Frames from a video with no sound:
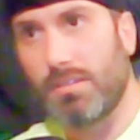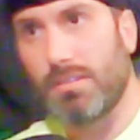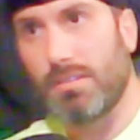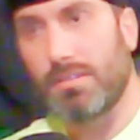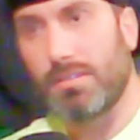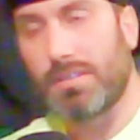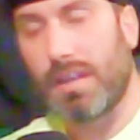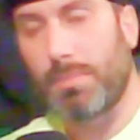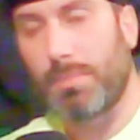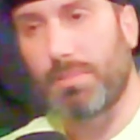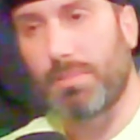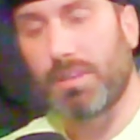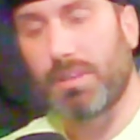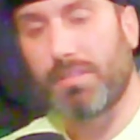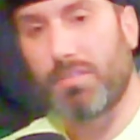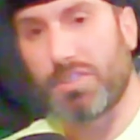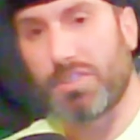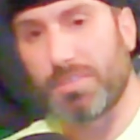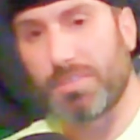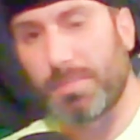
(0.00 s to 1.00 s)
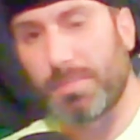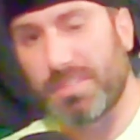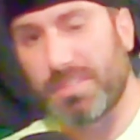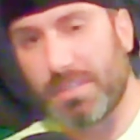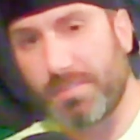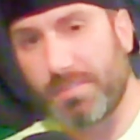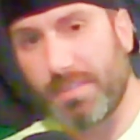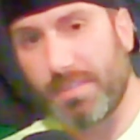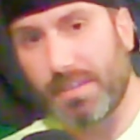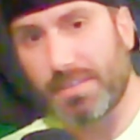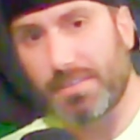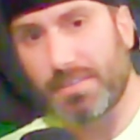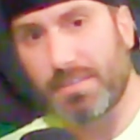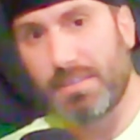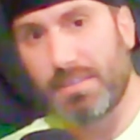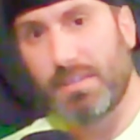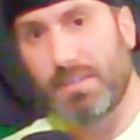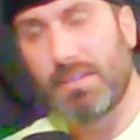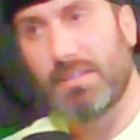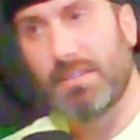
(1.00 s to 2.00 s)
stop looking for specifics
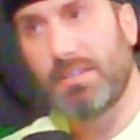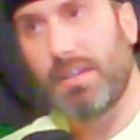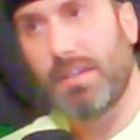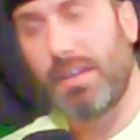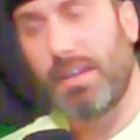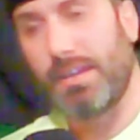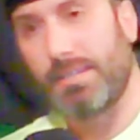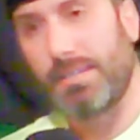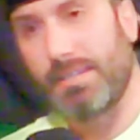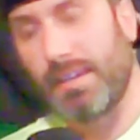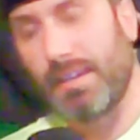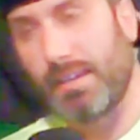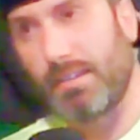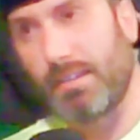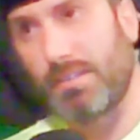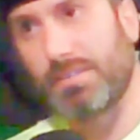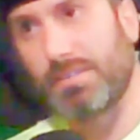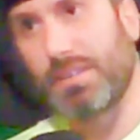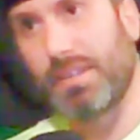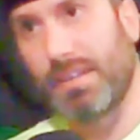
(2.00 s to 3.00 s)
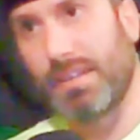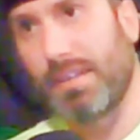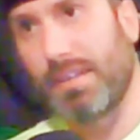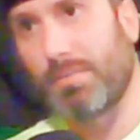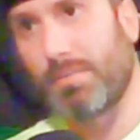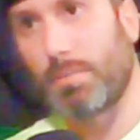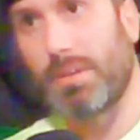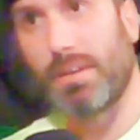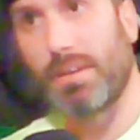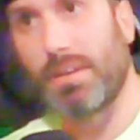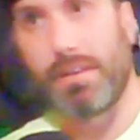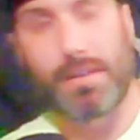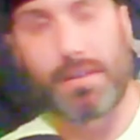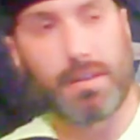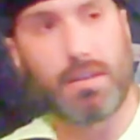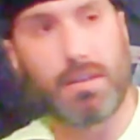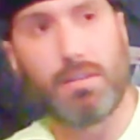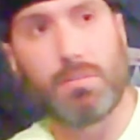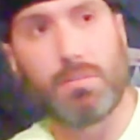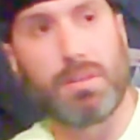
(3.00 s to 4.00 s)
and tells and give away,
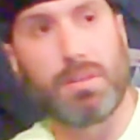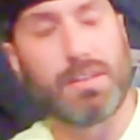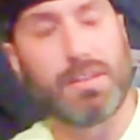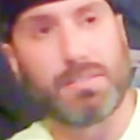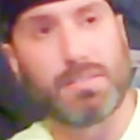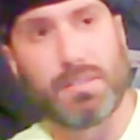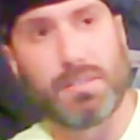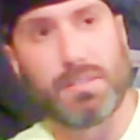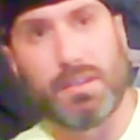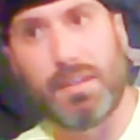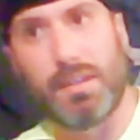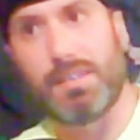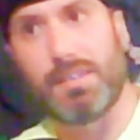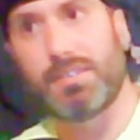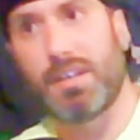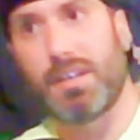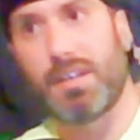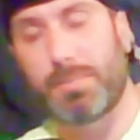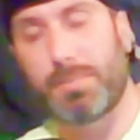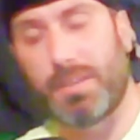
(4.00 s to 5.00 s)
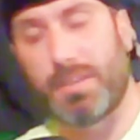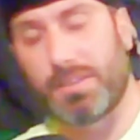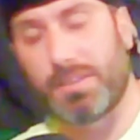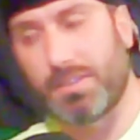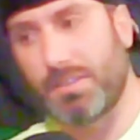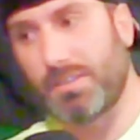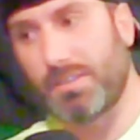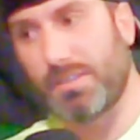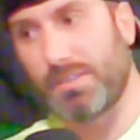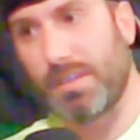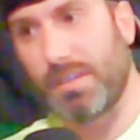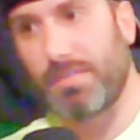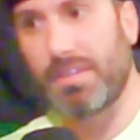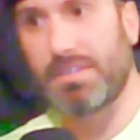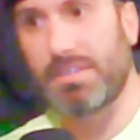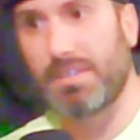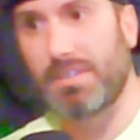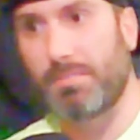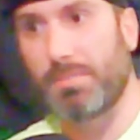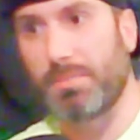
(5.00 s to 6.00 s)
like, oh, he stockpiles stuff,
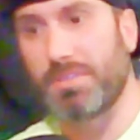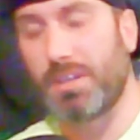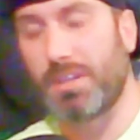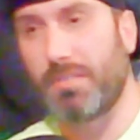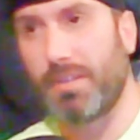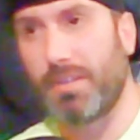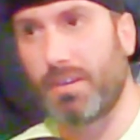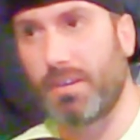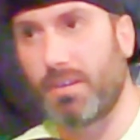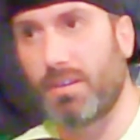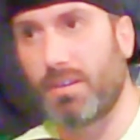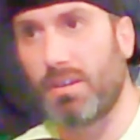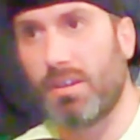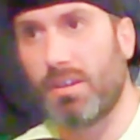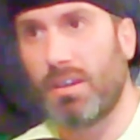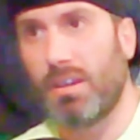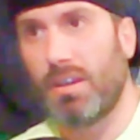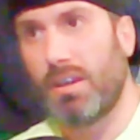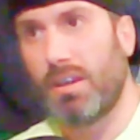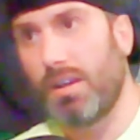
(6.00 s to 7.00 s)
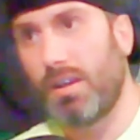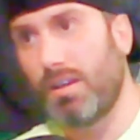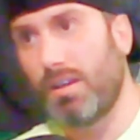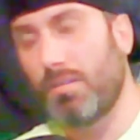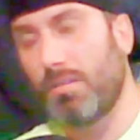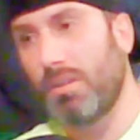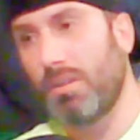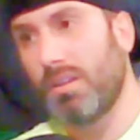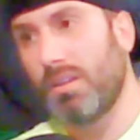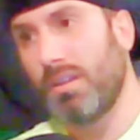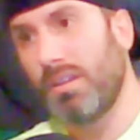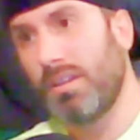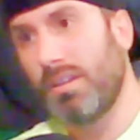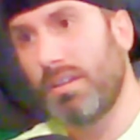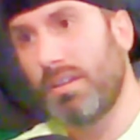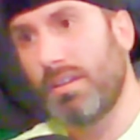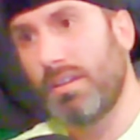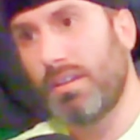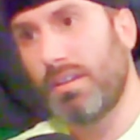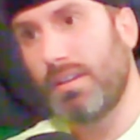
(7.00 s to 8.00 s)
he's self-preserving, or oh,
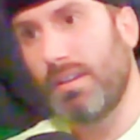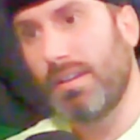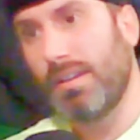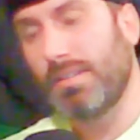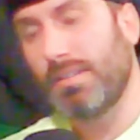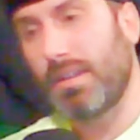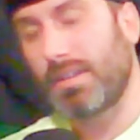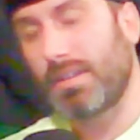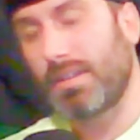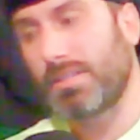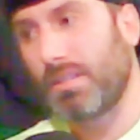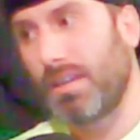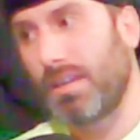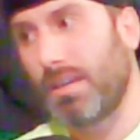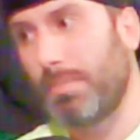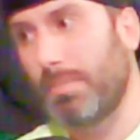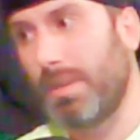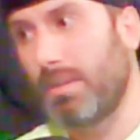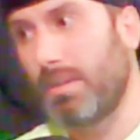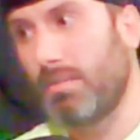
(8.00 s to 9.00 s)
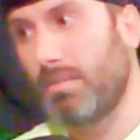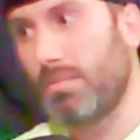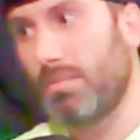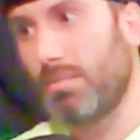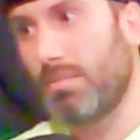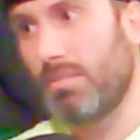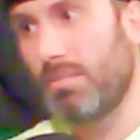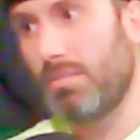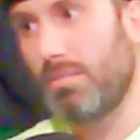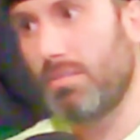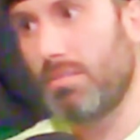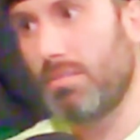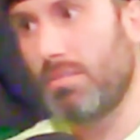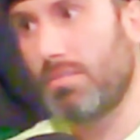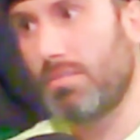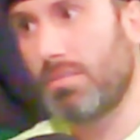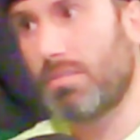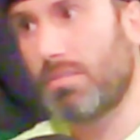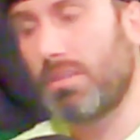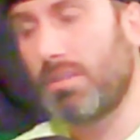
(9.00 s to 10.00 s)
he talks a lot about
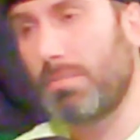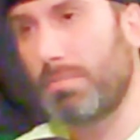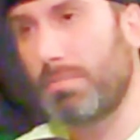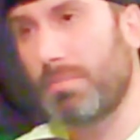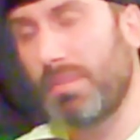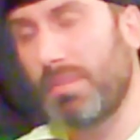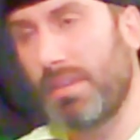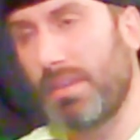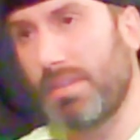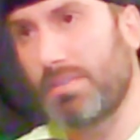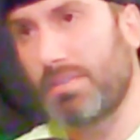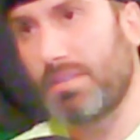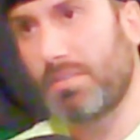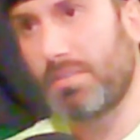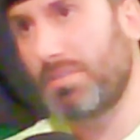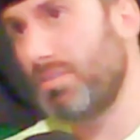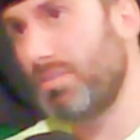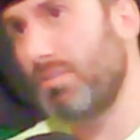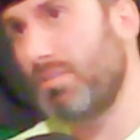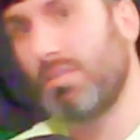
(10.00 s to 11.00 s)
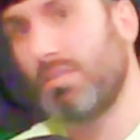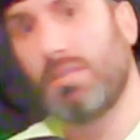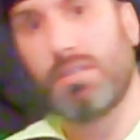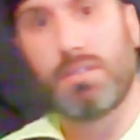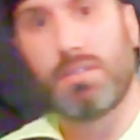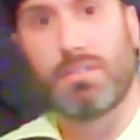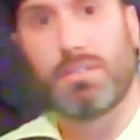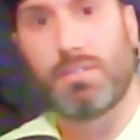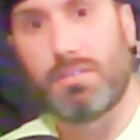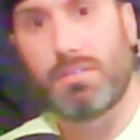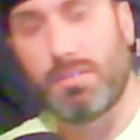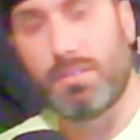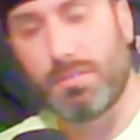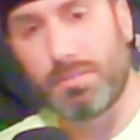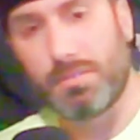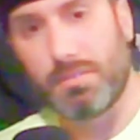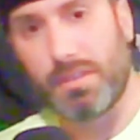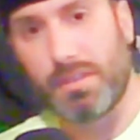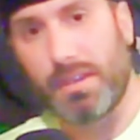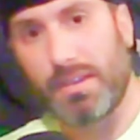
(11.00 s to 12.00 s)
the group, he's social. Don't
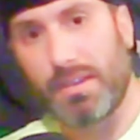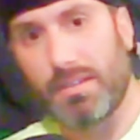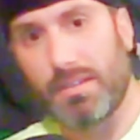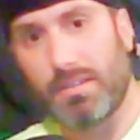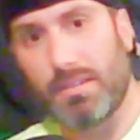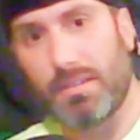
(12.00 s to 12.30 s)
do that.